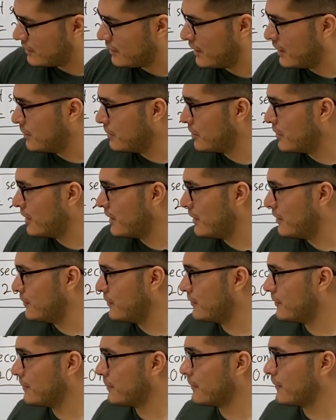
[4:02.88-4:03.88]
time
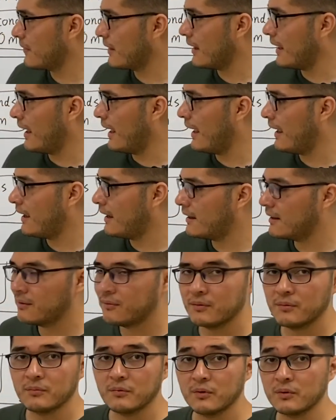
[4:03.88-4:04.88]
graph.
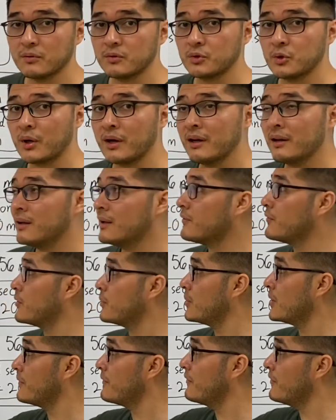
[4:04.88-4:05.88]
And drawing it
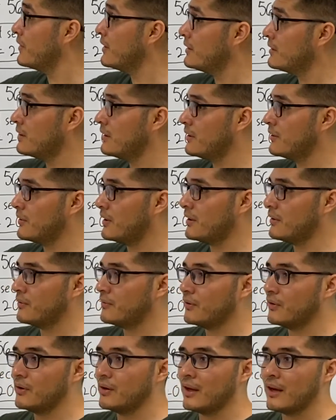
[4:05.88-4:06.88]
from a VT
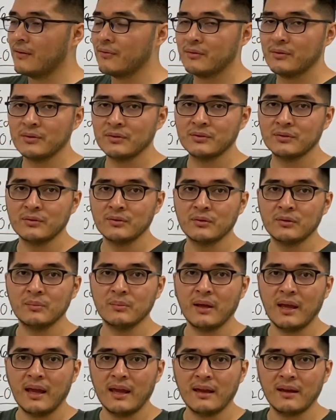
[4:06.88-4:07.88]
graph, you have to
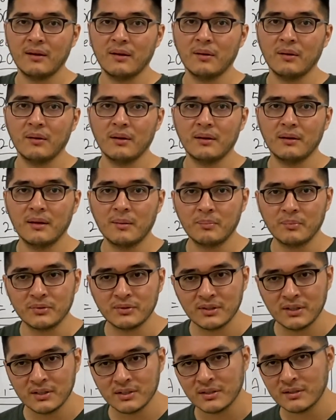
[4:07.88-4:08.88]
assume the
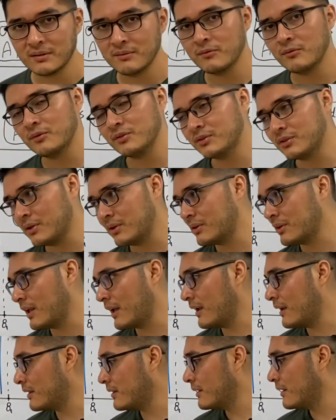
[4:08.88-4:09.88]
position will start
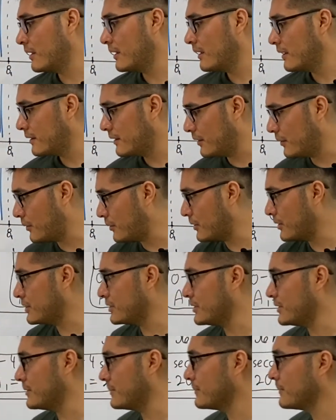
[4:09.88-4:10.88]
at the
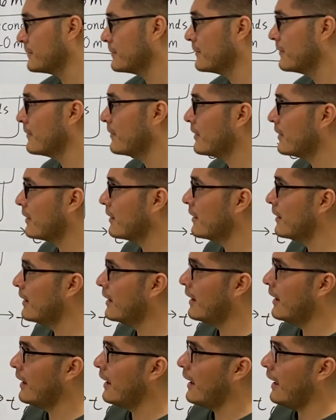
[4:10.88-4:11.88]
origin.
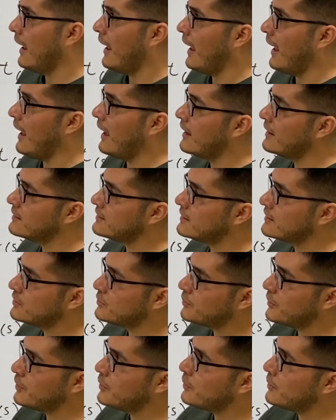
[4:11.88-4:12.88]
And
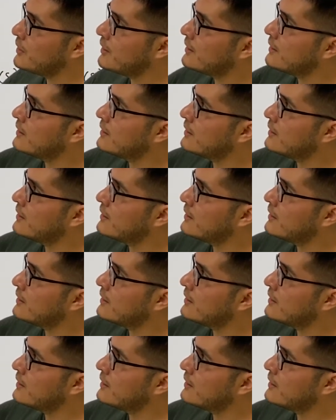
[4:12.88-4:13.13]
since we know that